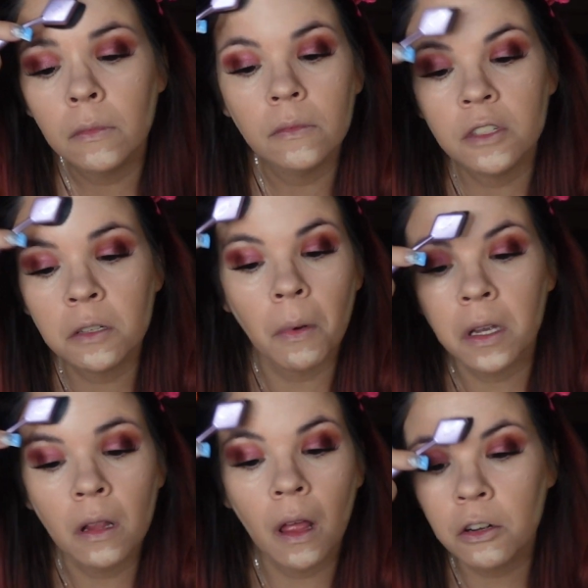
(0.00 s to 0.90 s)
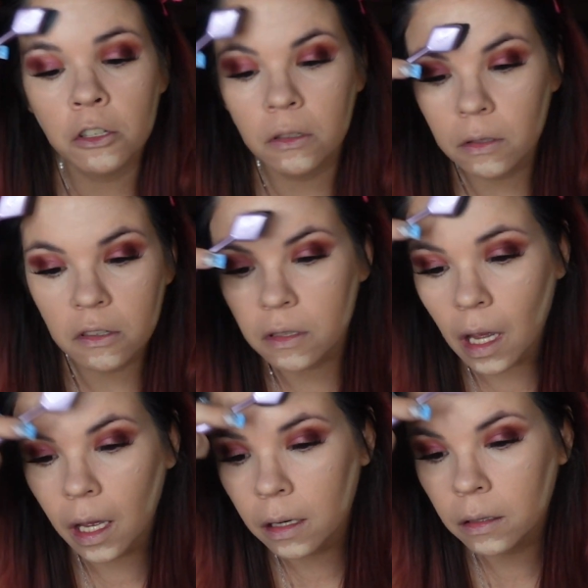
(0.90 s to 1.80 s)
just
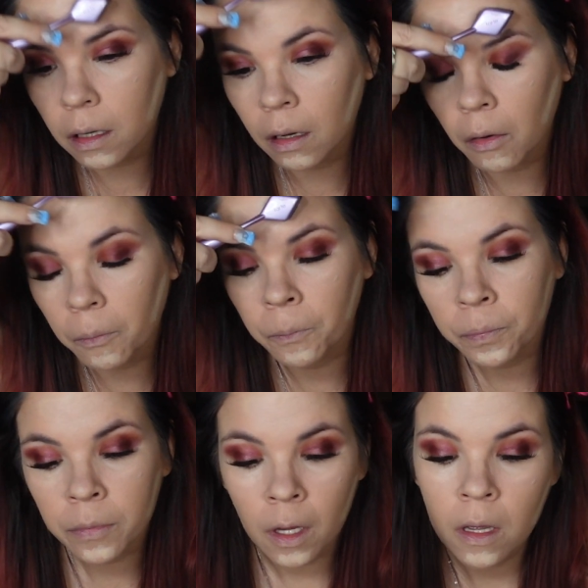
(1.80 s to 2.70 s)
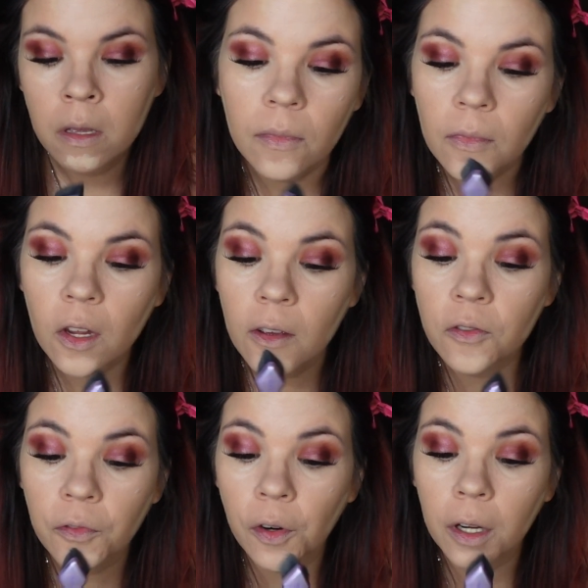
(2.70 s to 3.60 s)
saying, you know.
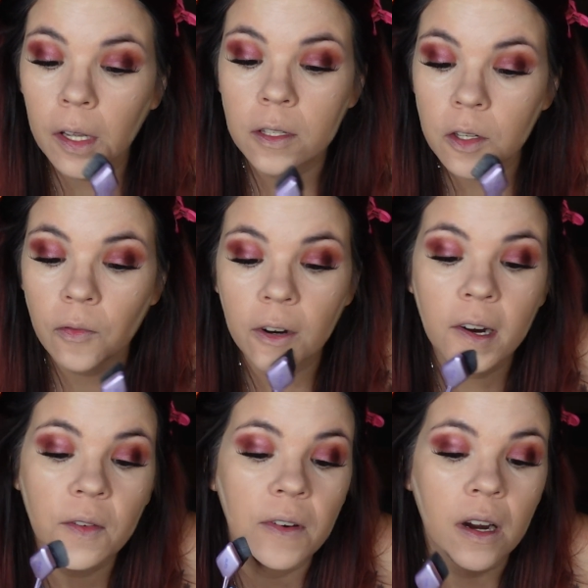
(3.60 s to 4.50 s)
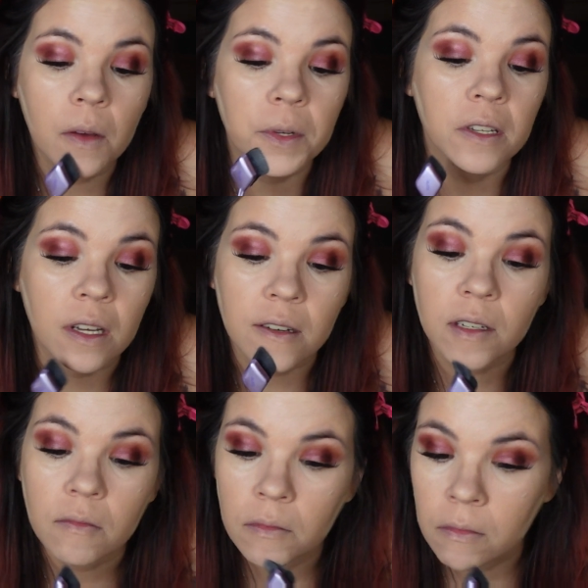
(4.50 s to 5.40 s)
His friends are very, very
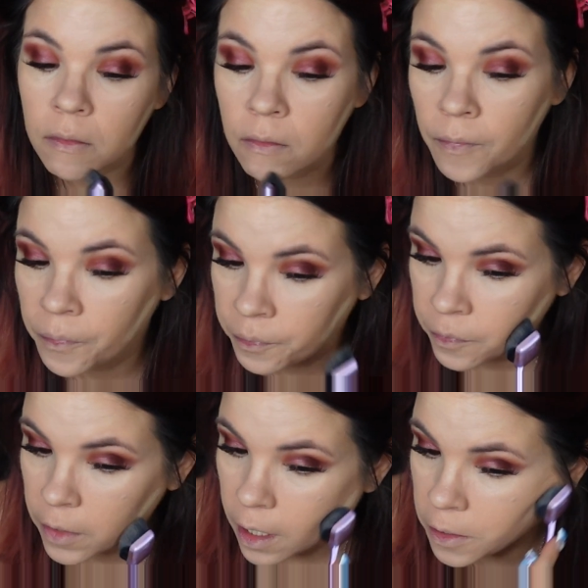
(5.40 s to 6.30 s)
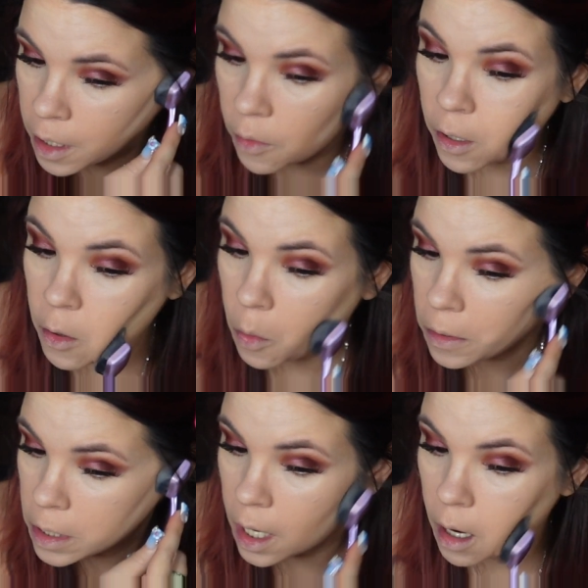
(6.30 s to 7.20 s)
upset. And so they're
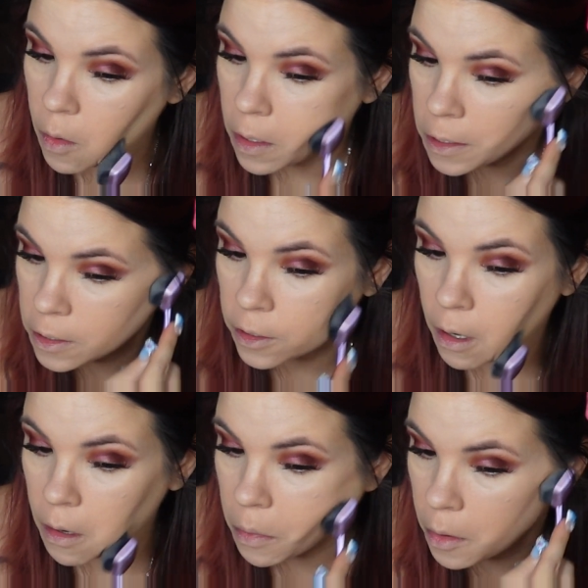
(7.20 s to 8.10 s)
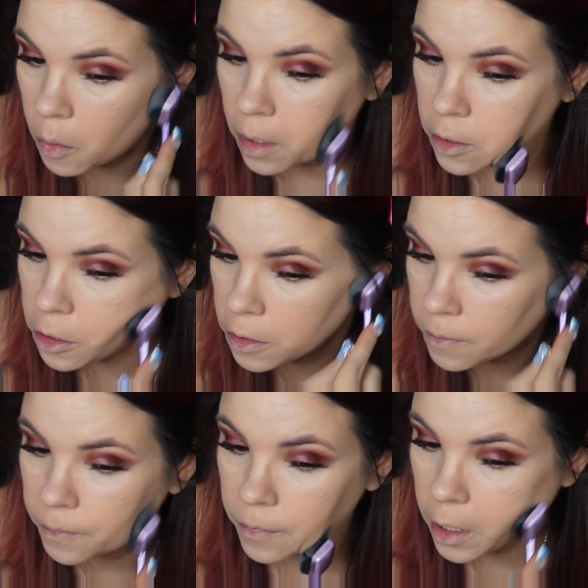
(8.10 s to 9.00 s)
going to go and disturb the witch.
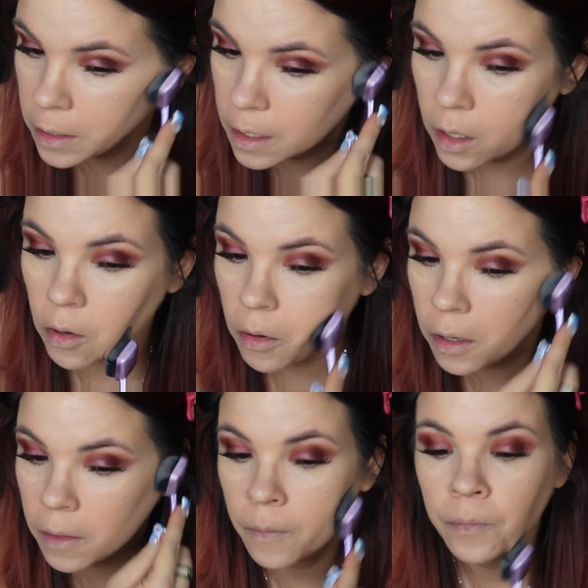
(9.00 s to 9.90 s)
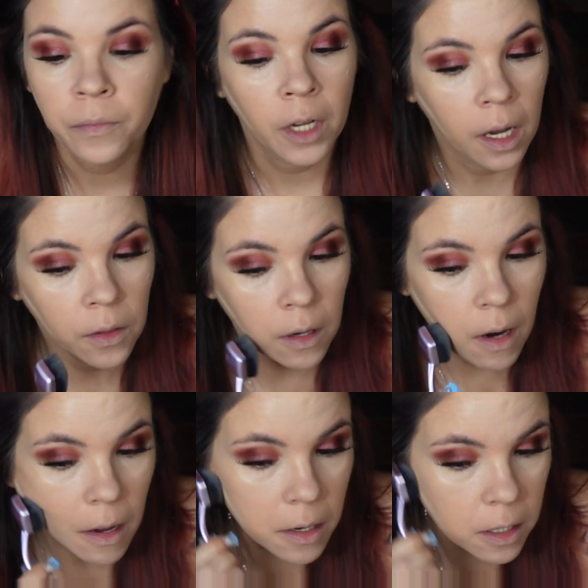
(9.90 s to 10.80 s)
Yes, they are. And they're
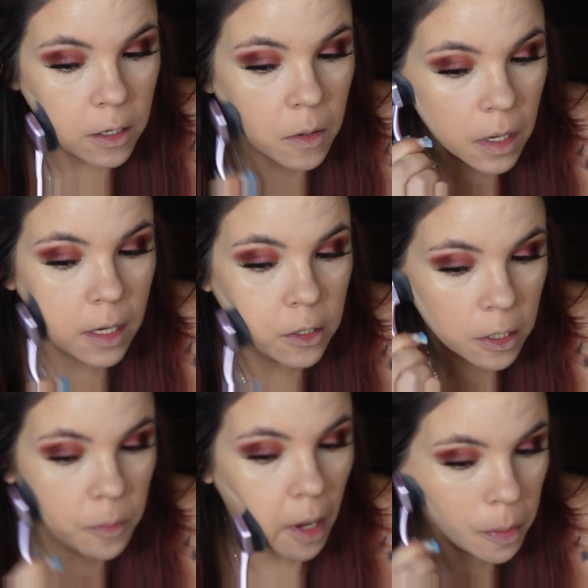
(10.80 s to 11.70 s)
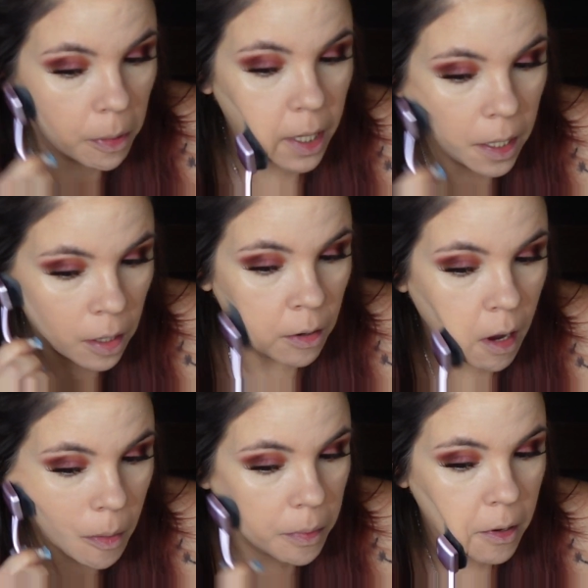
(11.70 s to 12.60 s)
not going to do it and just by beating her
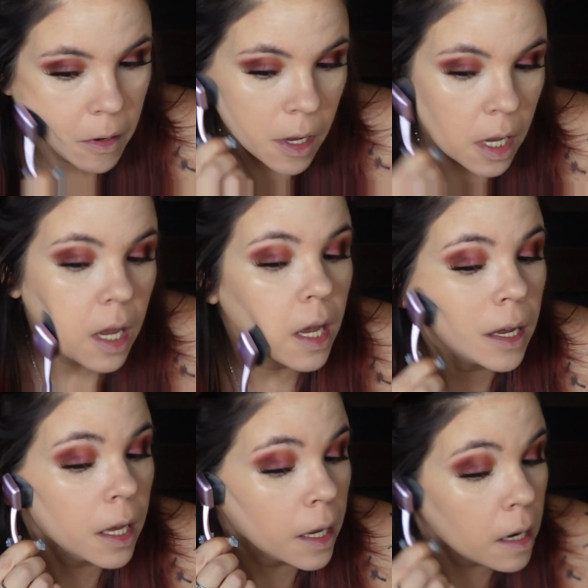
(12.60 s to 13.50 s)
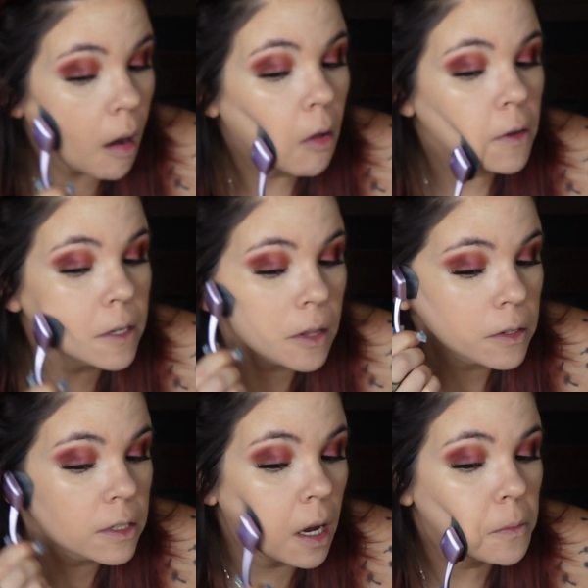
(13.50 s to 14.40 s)
up and all these other
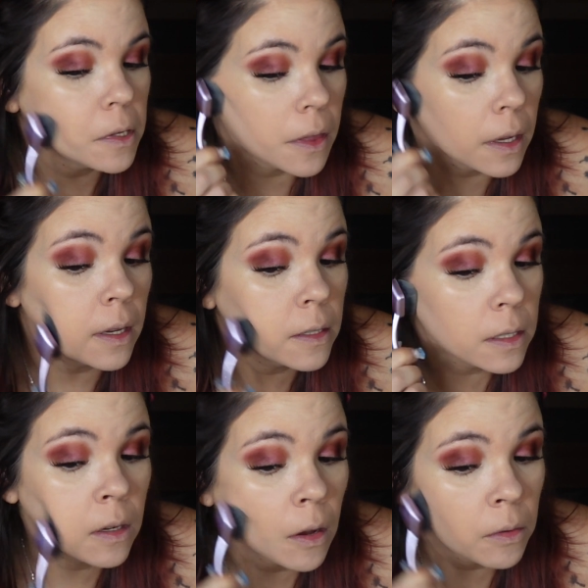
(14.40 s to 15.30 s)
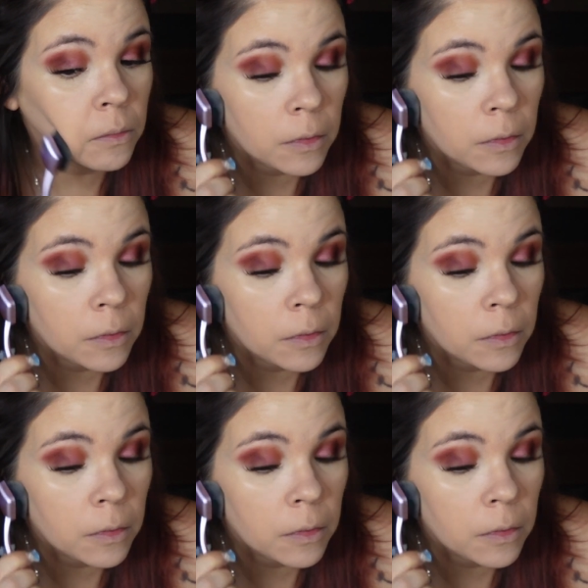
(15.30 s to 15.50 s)
types of things. No.